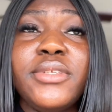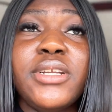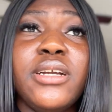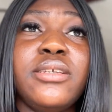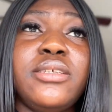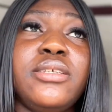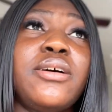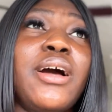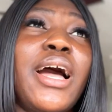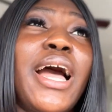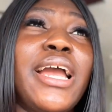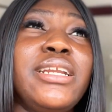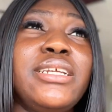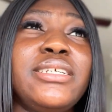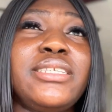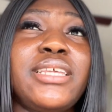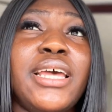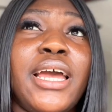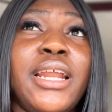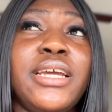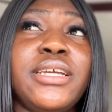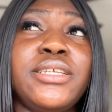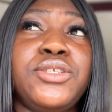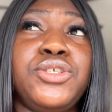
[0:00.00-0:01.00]
So I
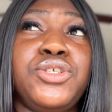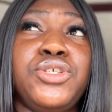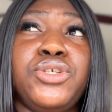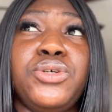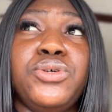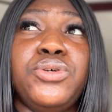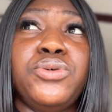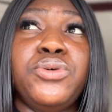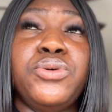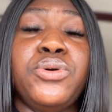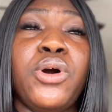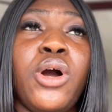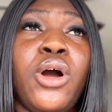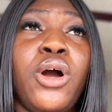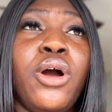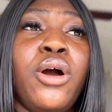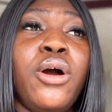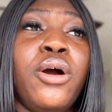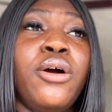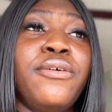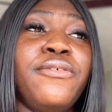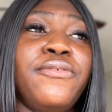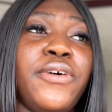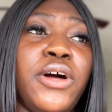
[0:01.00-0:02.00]
decided to
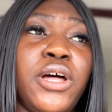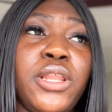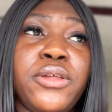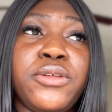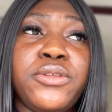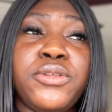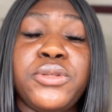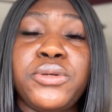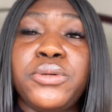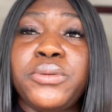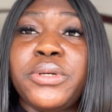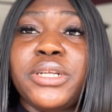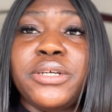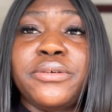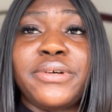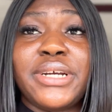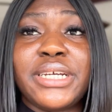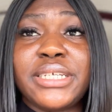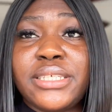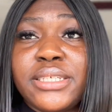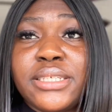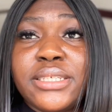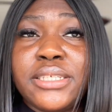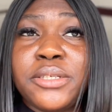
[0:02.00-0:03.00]
follow through with the
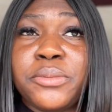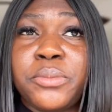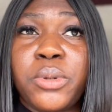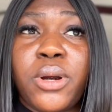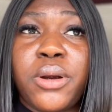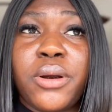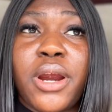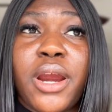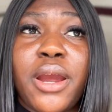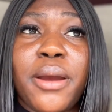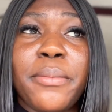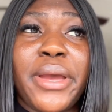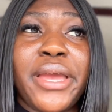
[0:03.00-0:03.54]
residency program